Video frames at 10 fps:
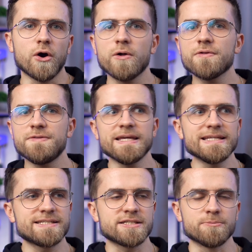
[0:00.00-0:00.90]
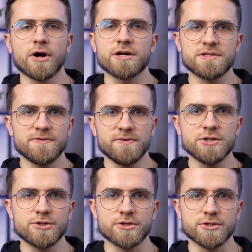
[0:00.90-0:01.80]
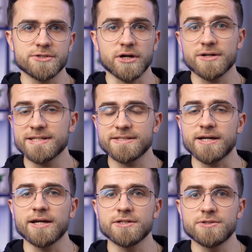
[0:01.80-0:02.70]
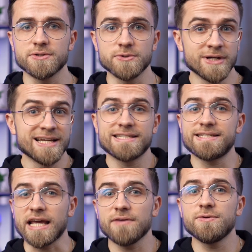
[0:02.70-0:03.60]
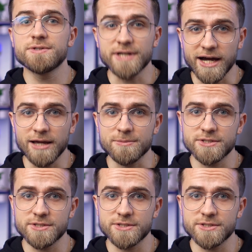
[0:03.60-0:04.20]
All these smart features are designed to save you time,